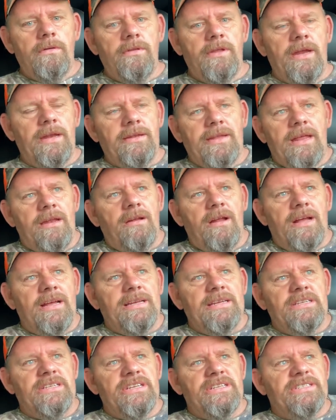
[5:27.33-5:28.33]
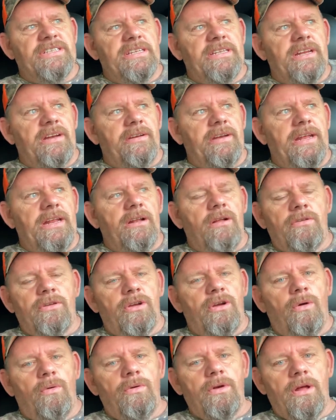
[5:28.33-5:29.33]
They're not going to just sit there and eat on the
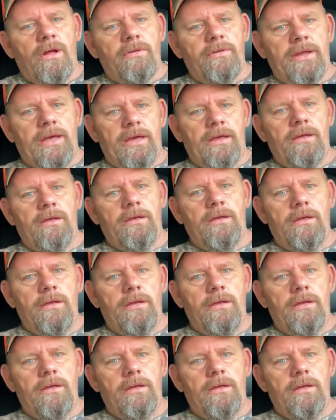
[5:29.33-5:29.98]
corn all day.